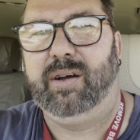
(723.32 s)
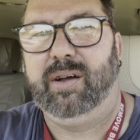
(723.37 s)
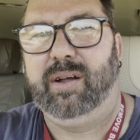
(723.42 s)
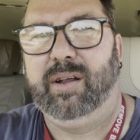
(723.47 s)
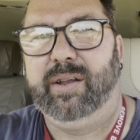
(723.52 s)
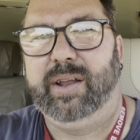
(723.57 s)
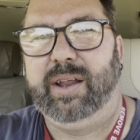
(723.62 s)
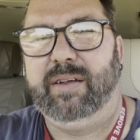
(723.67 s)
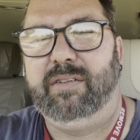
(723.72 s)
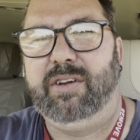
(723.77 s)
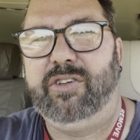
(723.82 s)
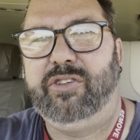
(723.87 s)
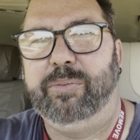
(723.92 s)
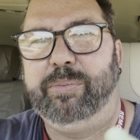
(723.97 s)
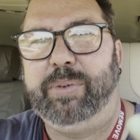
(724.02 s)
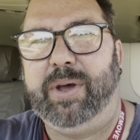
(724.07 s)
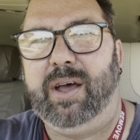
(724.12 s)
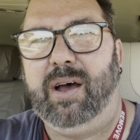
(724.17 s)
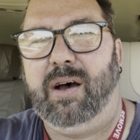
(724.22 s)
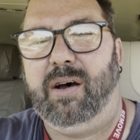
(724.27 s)
there is a
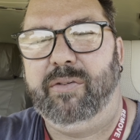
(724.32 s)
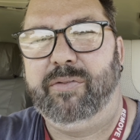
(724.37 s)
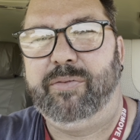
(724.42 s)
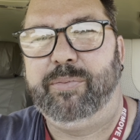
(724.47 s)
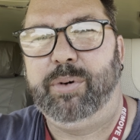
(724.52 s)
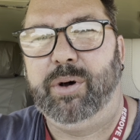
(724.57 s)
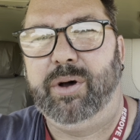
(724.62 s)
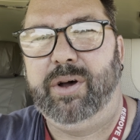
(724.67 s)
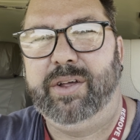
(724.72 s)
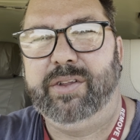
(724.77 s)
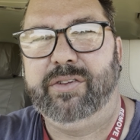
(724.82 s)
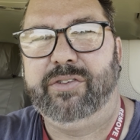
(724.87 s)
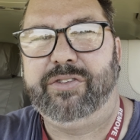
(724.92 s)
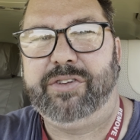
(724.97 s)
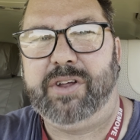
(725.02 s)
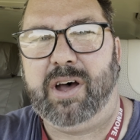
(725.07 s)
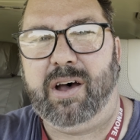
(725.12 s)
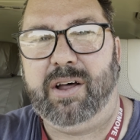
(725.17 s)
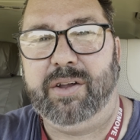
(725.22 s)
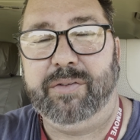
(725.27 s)
bit I've put at the
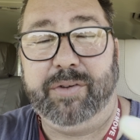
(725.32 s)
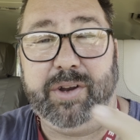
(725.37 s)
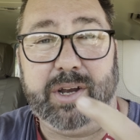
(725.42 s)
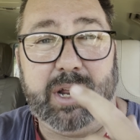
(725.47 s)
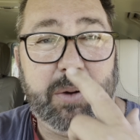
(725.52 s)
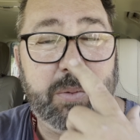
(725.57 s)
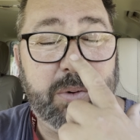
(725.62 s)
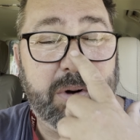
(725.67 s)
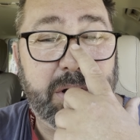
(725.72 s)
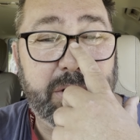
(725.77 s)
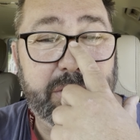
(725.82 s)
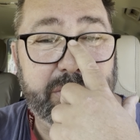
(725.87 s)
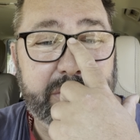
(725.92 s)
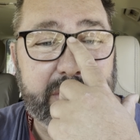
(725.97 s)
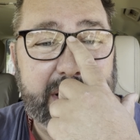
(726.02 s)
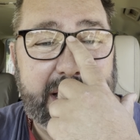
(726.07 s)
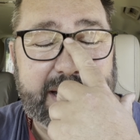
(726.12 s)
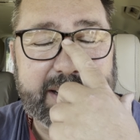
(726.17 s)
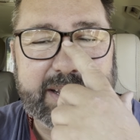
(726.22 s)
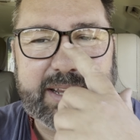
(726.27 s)
start of the video where I
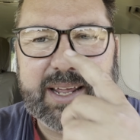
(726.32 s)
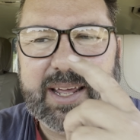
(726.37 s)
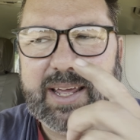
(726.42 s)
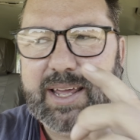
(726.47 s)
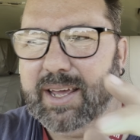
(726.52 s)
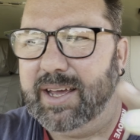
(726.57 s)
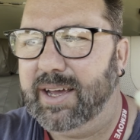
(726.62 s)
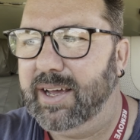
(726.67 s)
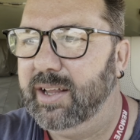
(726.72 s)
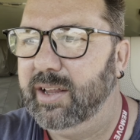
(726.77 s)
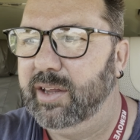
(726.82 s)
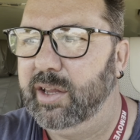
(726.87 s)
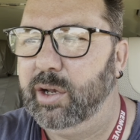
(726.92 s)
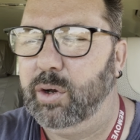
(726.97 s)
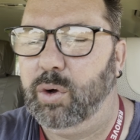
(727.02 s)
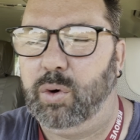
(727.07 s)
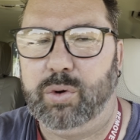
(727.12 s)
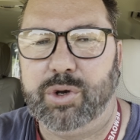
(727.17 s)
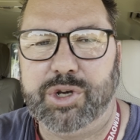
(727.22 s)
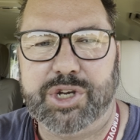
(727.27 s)
had the
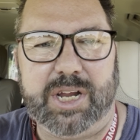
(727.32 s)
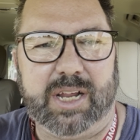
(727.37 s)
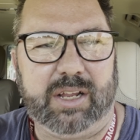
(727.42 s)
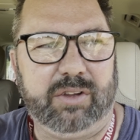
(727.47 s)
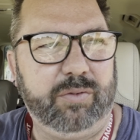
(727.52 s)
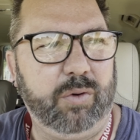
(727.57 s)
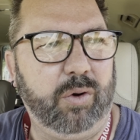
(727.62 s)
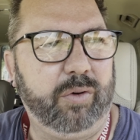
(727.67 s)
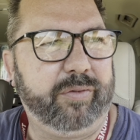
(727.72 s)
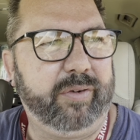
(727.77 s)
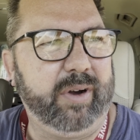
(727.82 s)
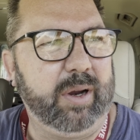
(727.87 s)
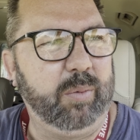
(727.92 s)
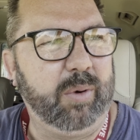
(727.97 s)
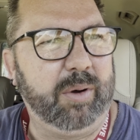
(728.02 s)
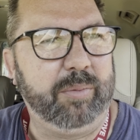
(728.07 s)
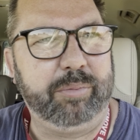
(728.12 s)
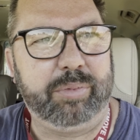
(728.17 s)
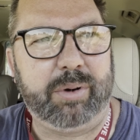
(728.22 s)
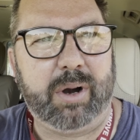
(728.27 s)
Launch
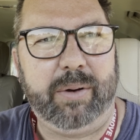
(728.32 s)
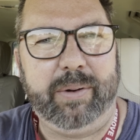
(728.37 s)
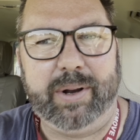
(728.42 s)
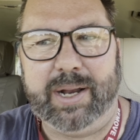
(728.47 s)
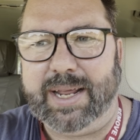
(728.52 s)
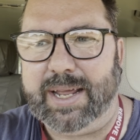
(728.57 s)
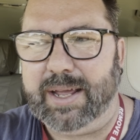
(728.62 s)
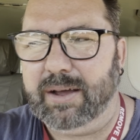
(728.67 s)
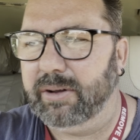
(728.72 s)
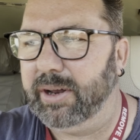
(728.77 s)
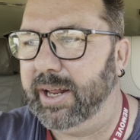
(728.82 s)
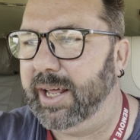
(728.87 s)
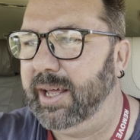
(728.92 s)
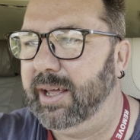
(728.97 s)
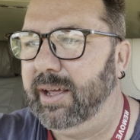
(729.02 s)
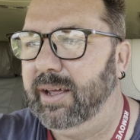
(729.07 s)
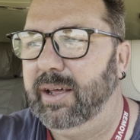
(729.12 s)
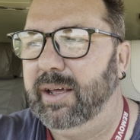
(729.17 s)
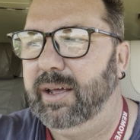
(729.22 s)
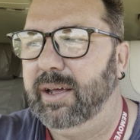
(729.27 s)
X431 Pro Elite on it,
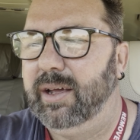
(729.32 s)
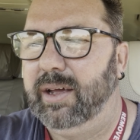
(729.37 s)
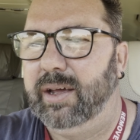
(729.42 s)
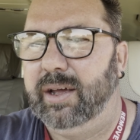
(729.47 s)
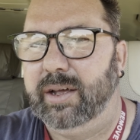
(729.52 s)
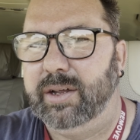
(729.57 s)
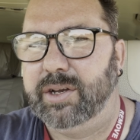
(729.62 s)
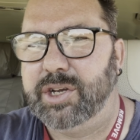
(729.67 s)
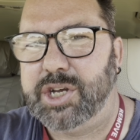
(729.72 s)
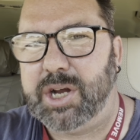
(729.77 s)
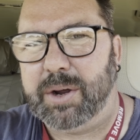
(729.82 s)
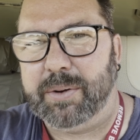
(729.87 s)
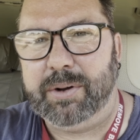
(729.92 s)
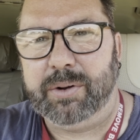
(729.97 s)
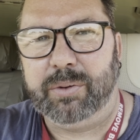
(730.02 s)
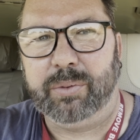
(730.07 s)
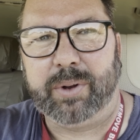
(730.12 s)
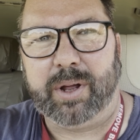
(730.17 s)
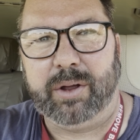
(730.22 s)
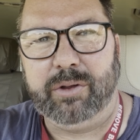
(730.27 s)
showing
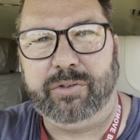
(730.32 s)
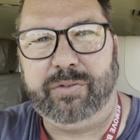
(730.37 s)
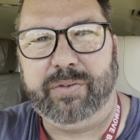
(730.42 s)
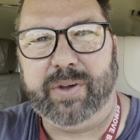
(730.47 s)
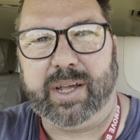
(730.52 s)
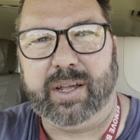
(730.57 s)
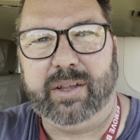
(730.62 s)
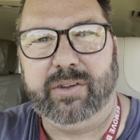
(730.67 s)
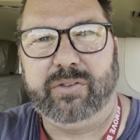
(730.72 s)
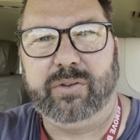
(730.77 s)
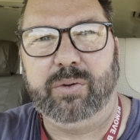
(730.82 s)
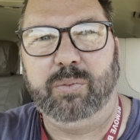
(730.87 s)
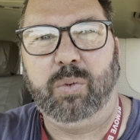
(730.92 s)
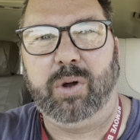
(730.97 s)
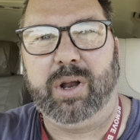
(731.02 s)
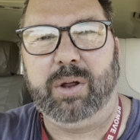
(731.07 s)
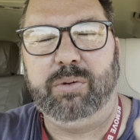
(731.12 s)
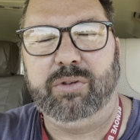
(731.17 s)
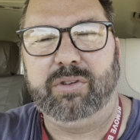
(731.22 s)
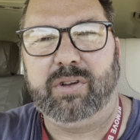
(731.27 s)
all those figures, what
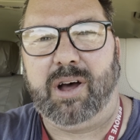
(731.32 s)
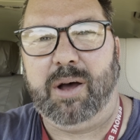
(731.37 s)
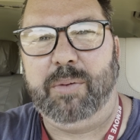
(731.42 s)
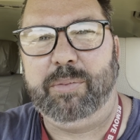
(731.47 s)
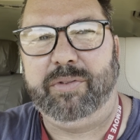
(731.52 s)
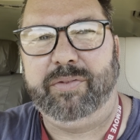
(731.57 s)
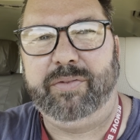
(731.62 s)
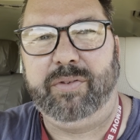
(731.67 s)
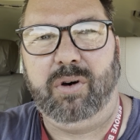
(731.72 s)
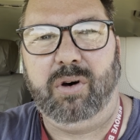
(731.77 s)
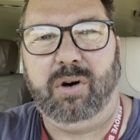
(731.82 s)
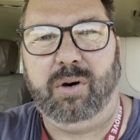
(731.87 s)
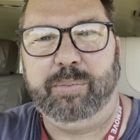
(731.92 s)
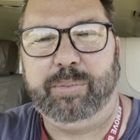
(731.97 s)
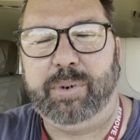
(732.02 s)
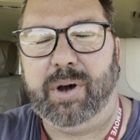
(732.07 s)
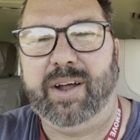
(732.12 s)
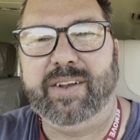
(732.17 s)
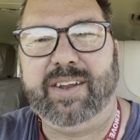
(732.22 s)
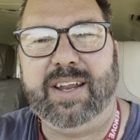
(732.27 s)
it was like before,
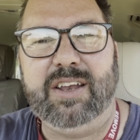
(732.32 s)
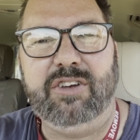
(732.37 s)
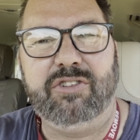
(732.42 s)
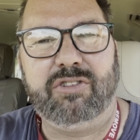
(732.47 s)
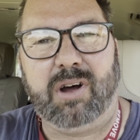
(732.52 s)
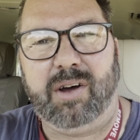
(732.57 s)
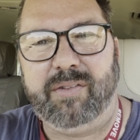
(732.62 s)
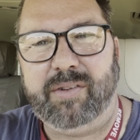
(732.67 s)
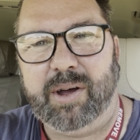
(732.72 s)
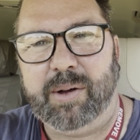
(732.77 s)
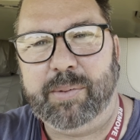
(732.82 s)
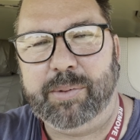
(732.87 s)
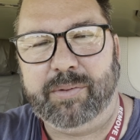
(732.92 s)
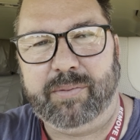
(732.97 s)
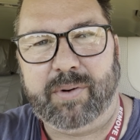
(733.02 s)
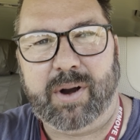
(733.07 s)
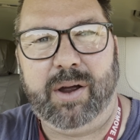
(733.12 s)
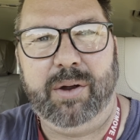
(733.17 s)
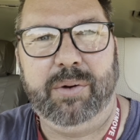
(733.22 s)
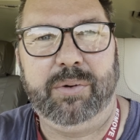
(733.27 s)
but I didn't drive it up the
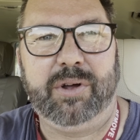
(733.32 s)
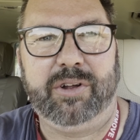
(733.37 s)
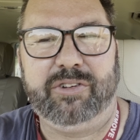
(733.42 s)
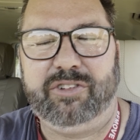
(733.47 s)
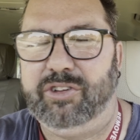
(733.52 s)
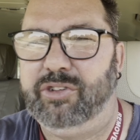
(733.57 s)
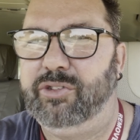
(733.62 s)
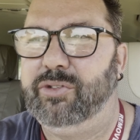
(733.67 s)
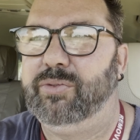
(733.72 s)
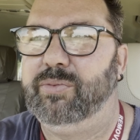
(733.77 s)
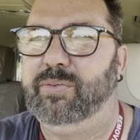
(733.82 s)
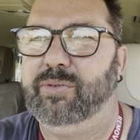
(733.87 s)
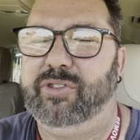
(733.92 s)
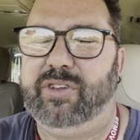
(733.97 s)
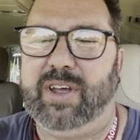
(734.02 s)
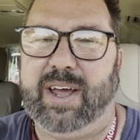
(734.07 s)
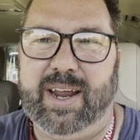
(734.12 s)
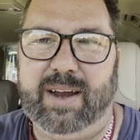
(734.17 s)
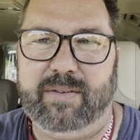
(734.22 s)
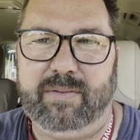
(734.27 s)
road. I just
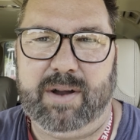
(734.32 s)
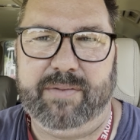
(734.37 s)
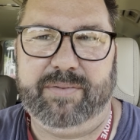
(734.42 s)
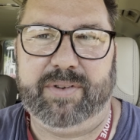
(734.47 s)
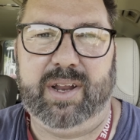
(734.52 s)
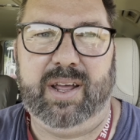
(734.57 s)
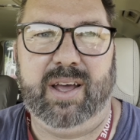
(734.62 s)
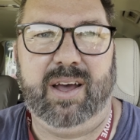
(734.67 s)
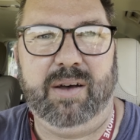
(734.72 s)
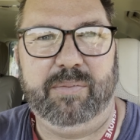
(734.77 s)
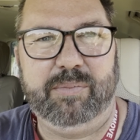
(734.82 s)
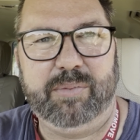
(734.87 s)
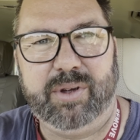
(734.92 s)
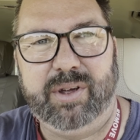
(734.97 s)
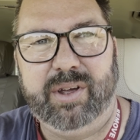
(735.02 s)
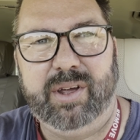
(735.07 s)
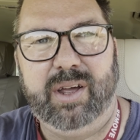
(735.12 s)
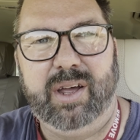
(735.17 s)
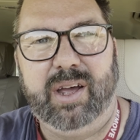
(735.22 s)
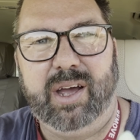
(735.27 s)
sat here revving it up
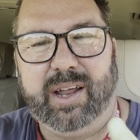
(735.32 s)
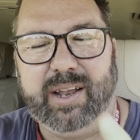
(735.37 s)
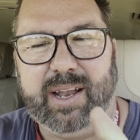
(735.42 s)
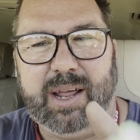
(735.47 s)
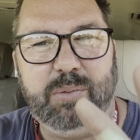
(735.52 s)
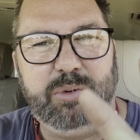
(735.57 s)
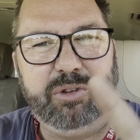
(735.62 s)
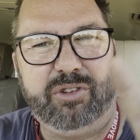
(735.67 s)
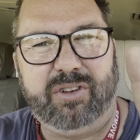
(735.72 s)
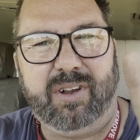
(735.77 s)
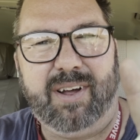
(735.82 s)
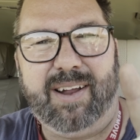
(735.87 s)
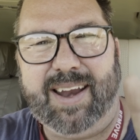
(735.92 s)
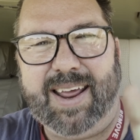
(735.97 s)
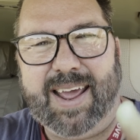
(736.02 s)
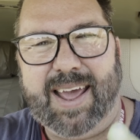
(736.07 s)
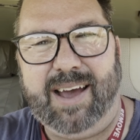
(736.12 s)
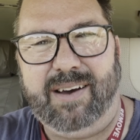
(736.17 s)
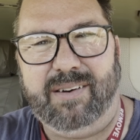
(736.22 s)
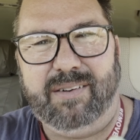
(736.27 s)
and they were slightly
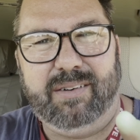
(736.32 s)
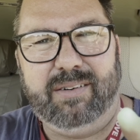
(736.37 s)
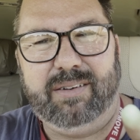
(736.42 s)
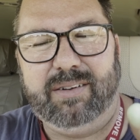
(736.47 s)
out.